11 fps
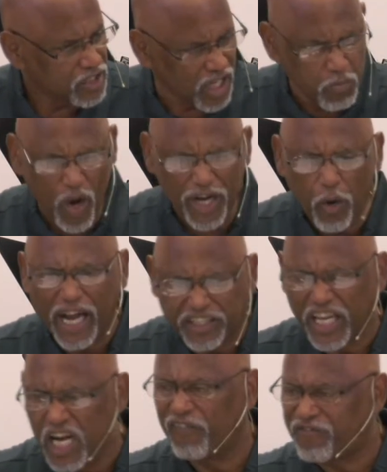Someone who
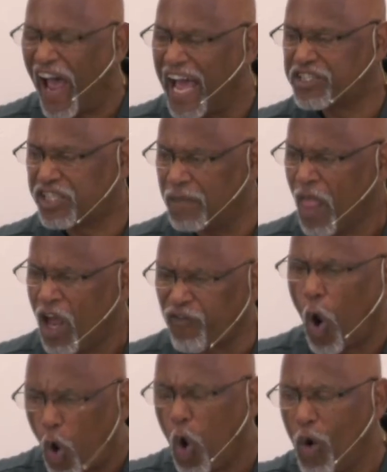identifies Him
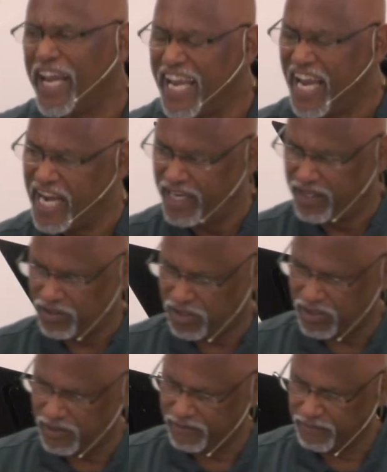for who He
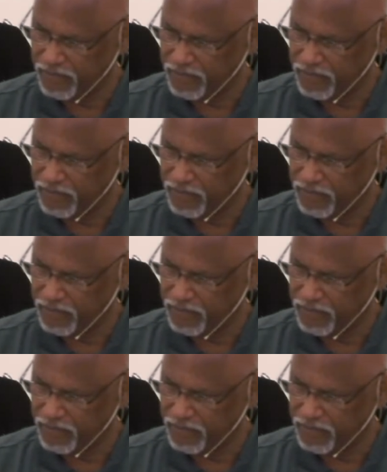is.